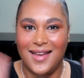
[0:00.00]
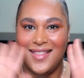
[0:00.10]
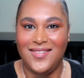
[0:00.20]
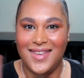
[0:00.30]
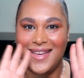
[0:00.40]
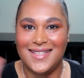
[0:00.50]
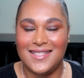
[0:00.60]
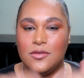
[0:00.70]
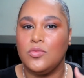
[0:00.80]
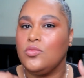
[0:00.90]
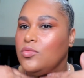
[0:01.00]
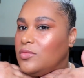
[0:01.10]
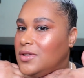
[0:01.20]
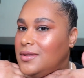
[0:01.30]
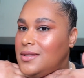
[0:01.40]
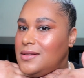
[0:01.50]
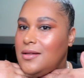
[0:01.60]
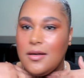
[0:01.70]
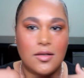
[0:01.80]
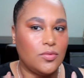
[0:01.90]
I love you guys. Look at this
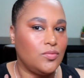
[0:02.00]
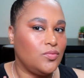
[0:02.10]
look.